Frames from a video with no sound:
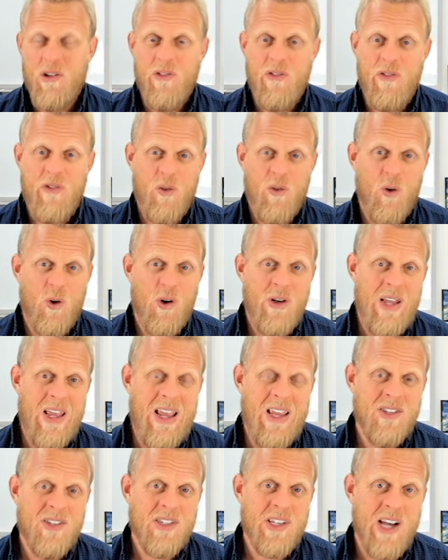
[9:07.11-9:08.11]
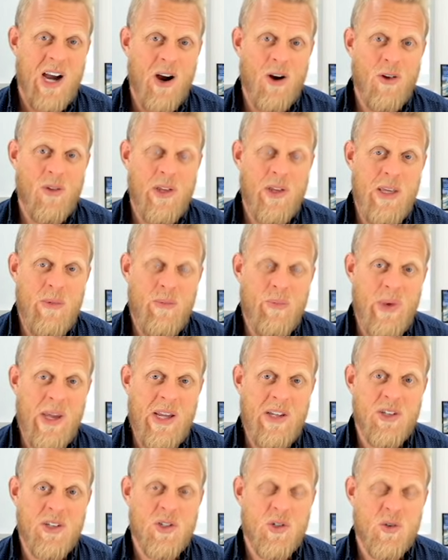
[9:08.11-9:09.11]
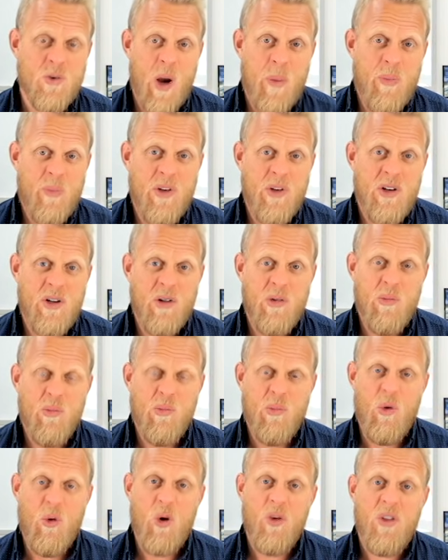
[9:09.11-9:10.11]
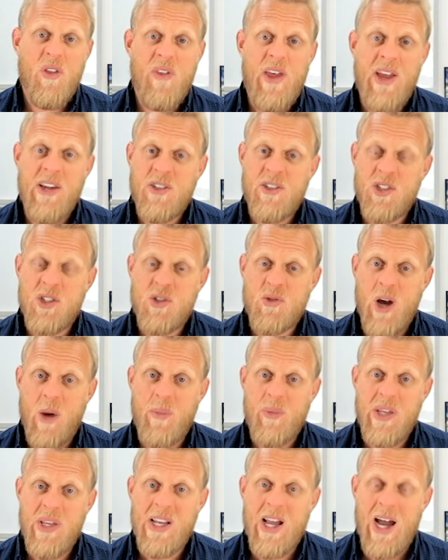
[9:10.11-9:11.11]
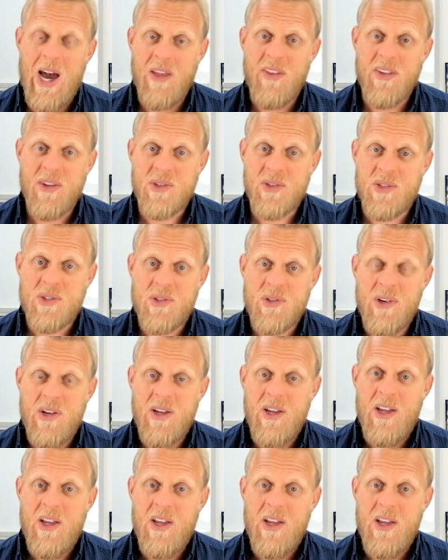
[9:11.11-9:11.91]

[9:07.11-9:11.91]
Ford is currently being disrupted more than they're disrupting others.